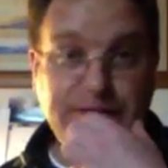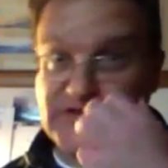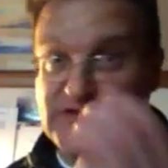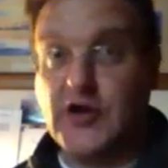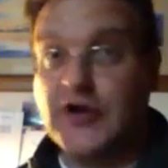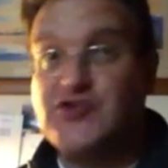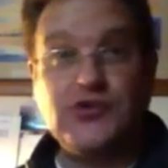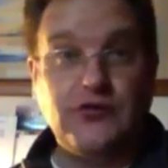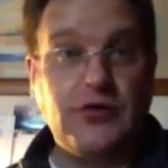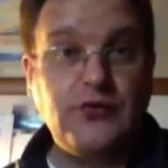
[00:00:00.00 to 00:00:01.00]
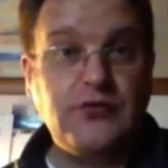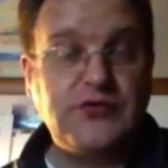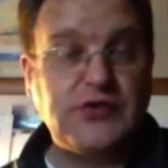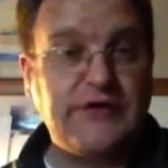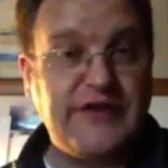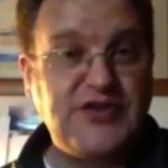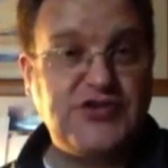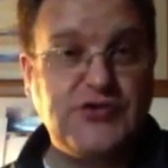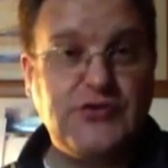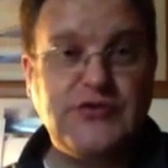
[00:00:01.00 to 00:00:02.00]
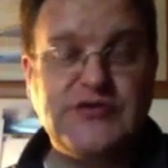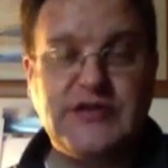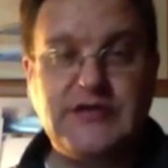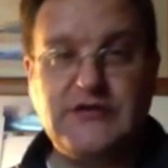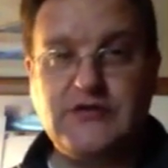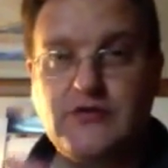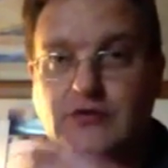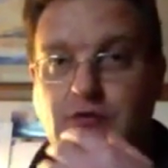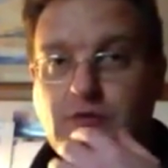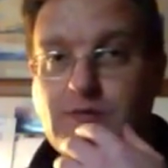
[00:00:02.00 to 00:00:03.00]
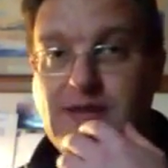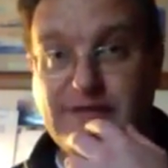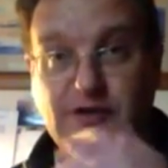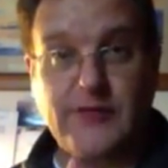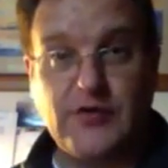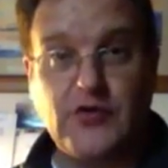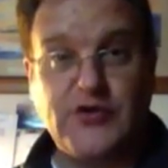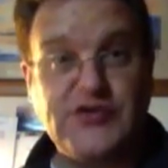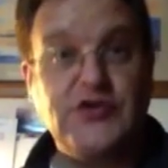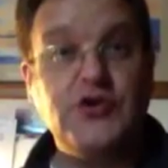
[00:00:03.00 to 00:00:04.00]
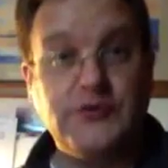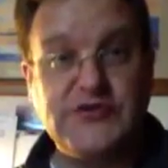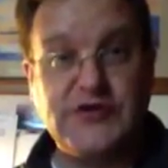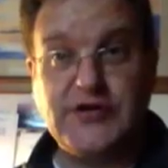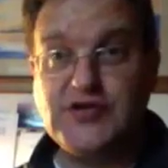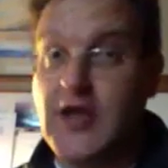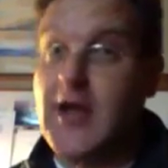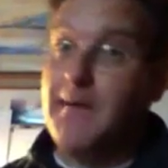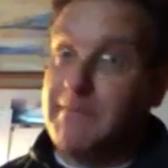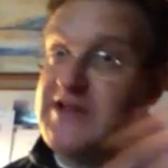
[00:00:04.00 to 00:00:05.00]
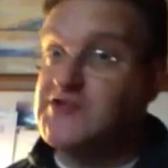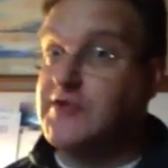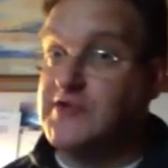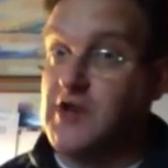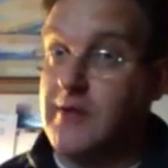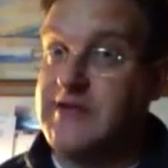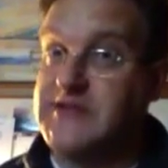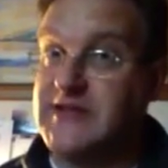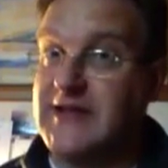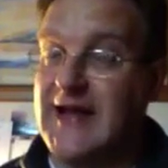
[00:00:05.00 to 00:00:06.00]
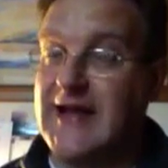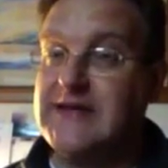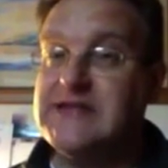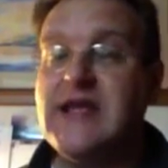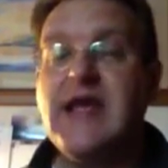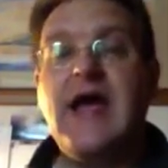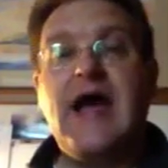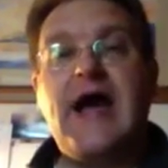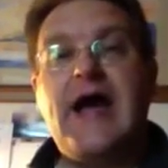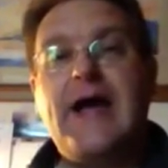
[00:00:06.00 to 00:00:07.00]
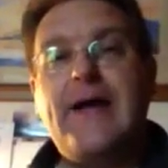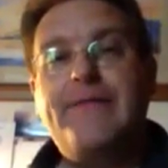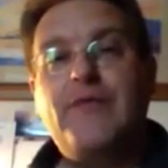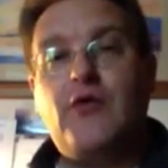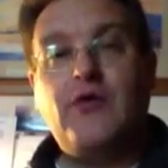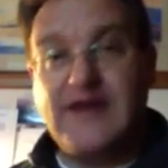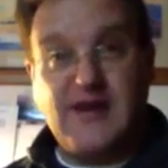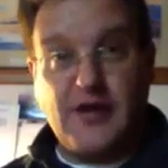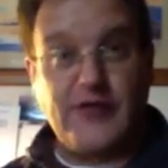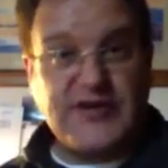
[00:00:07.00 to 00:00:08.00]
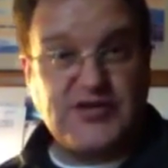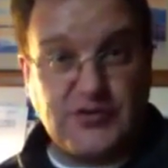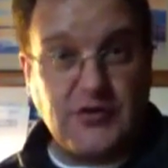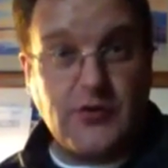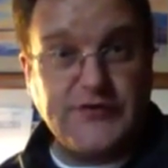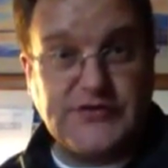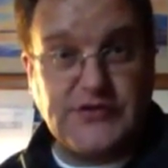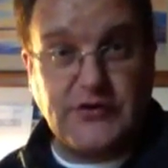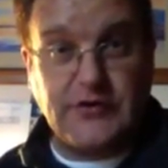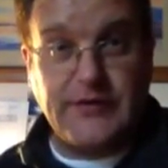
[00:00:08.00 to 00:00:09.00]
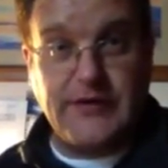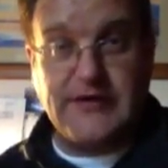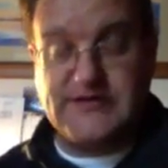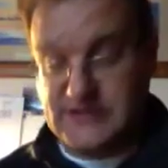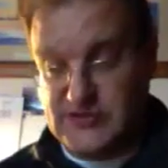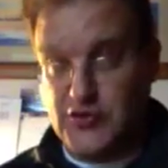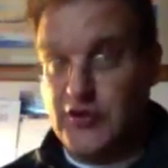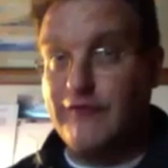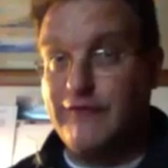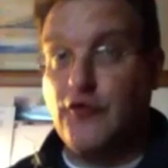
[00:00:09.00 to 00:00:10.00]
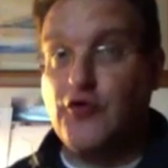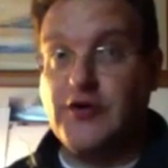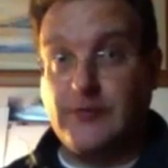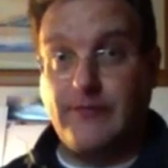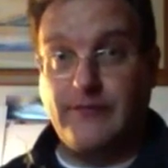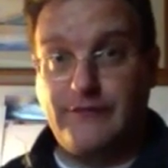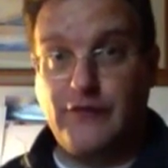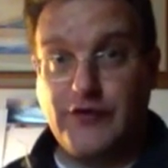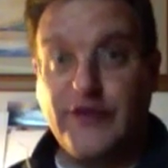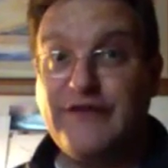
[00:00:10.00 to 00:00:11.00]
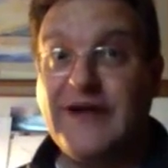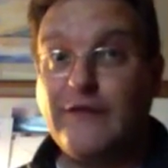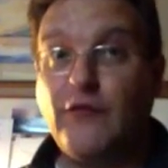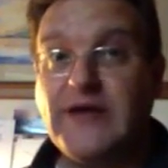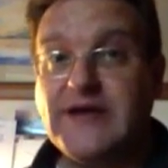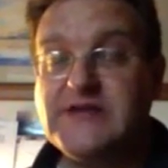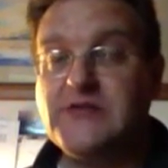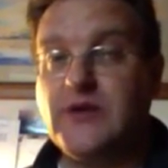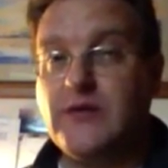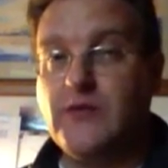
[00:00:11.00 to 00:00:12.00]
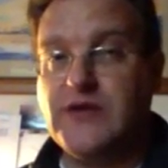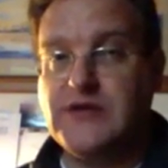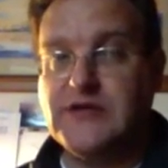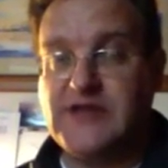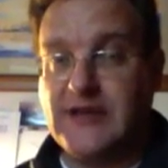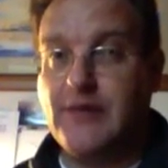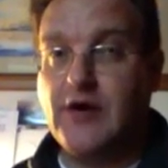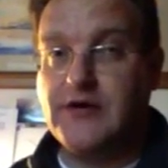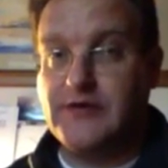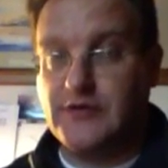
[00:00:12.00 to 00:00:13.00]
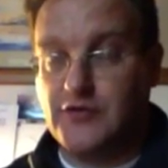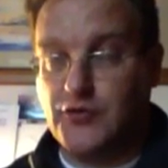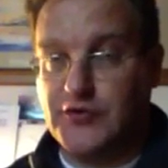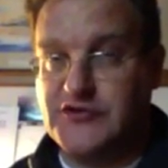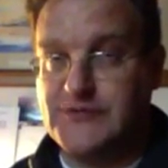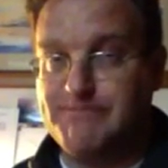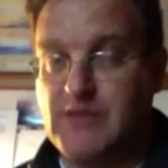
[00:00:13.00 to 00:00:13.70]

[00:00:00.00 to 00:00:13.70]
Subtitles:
discuss your own sort of issues that you may have come across in your research based on the topics at hand, or any other issue you want to talk about. It's your forum for the 5 weeks when you take part in the course.